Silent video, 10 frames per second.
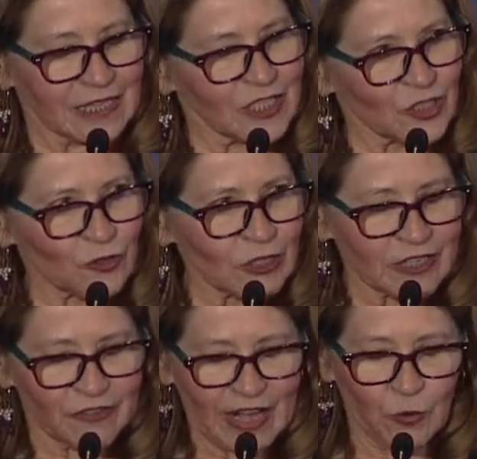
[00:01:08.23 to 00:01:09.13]
The
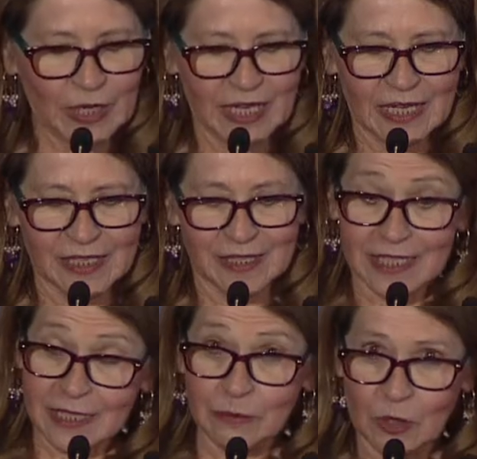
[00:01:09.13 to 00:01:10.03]
story of how we got to
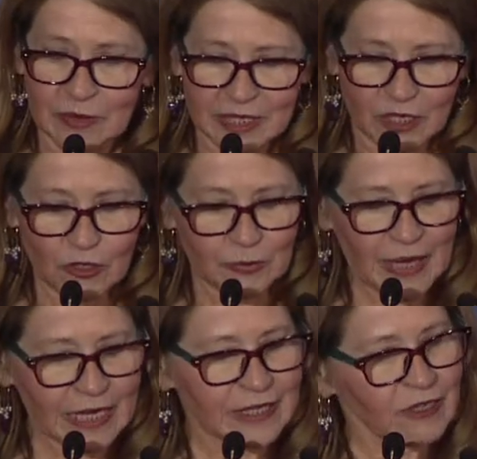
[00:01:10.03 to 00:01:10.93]
this moment goes
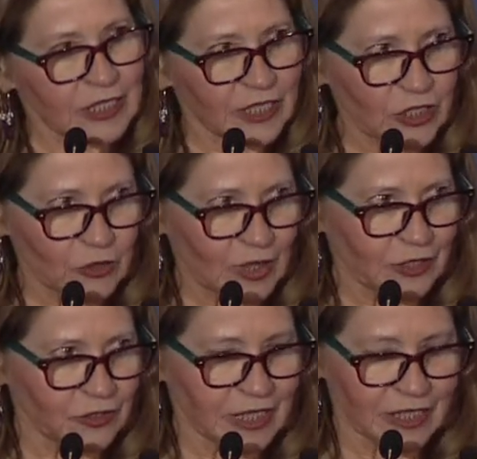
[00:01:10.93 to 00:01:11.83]
back nearly
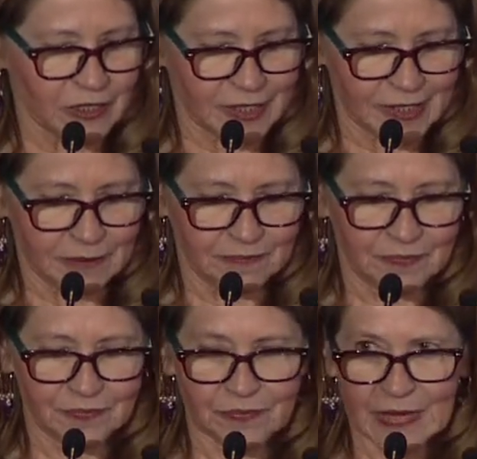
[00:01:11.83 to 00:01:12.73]
200 years.
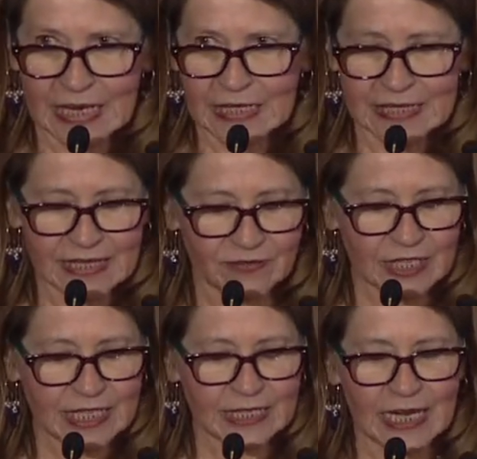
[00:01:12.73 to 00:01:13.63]
In
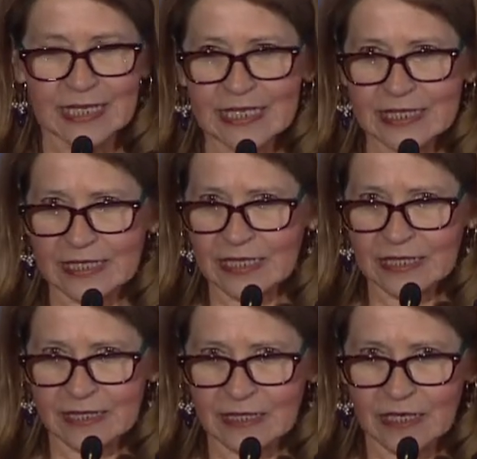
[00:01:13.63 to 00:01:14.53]

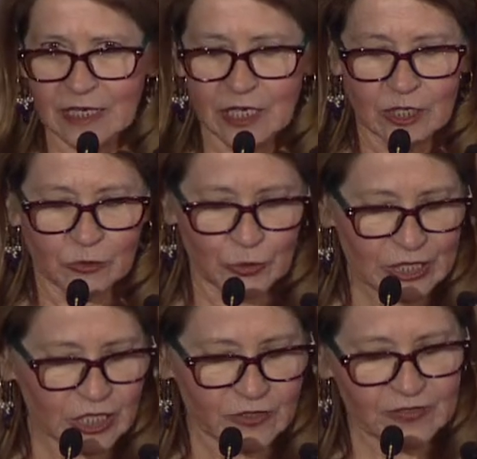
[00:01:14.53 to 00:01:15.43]
1796,
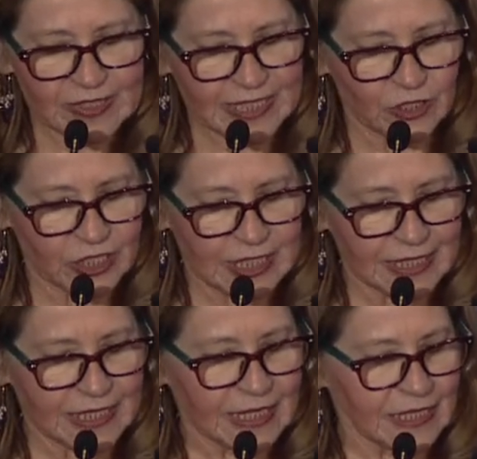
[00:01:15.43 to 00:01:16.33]
British physician and
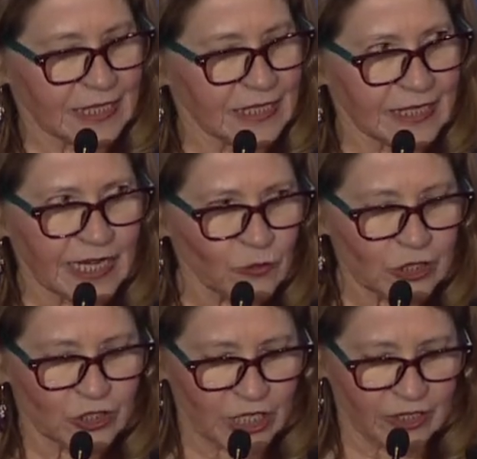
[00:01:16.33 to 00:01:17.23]
scientist
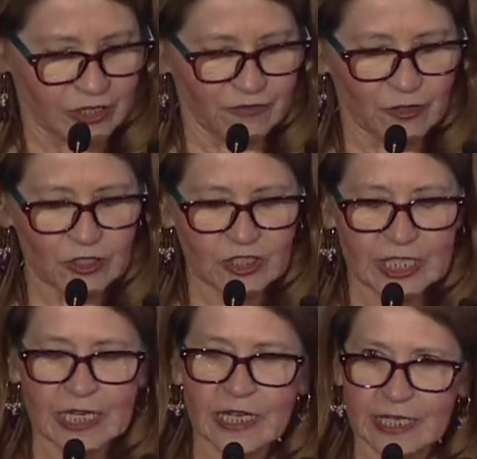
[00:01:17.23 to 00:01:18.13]
Edward Jenner first
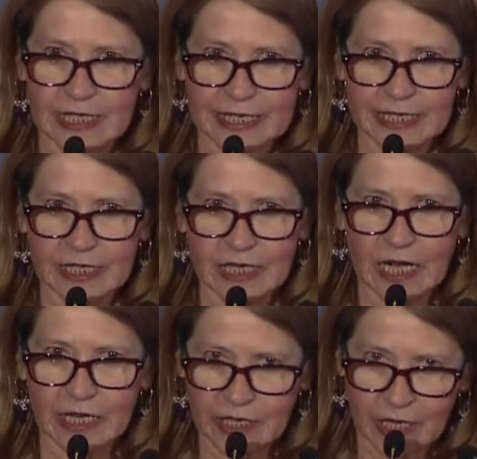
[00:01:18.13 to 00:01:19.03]
inoculated
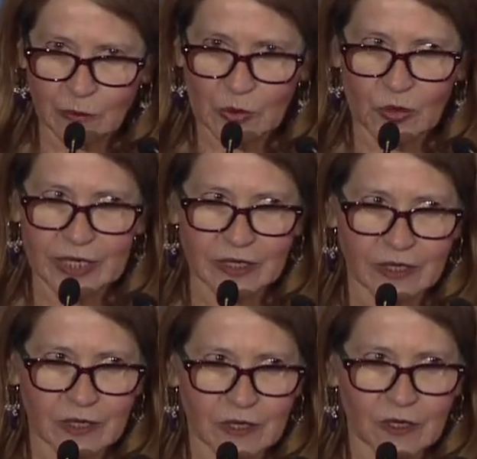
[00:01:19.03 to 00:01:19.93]
a young boy
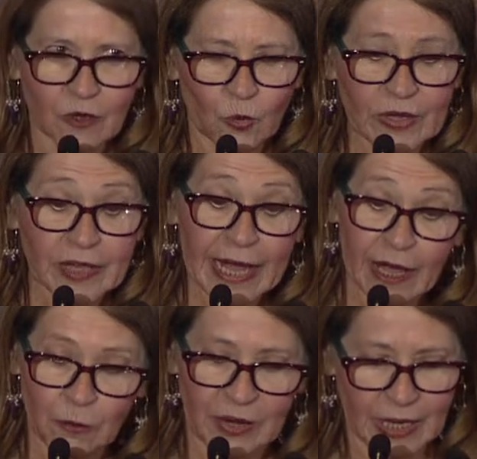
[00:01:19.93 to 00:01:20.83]
with
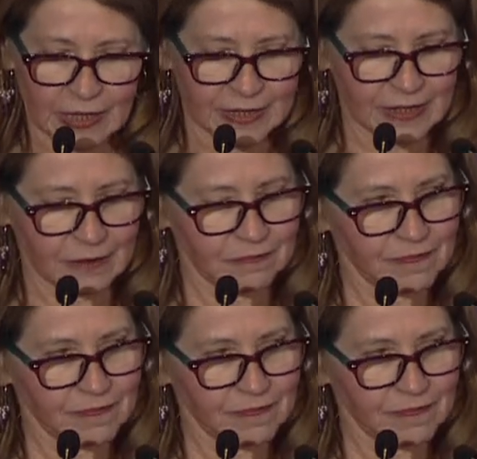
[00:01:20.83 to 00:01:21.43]
cowpox,